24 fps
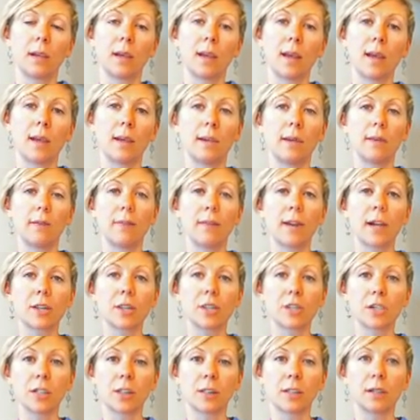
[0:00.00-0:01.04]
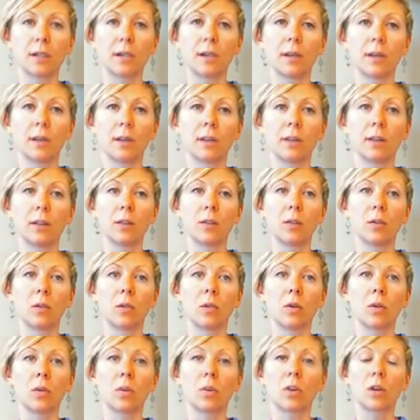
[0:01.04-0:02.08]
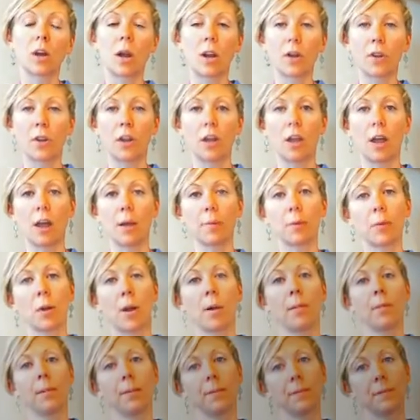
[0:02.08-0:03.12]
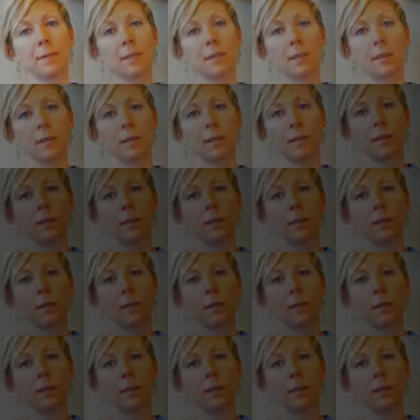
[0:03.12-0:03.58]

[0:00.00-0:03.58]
an infection, or heart or lung problems.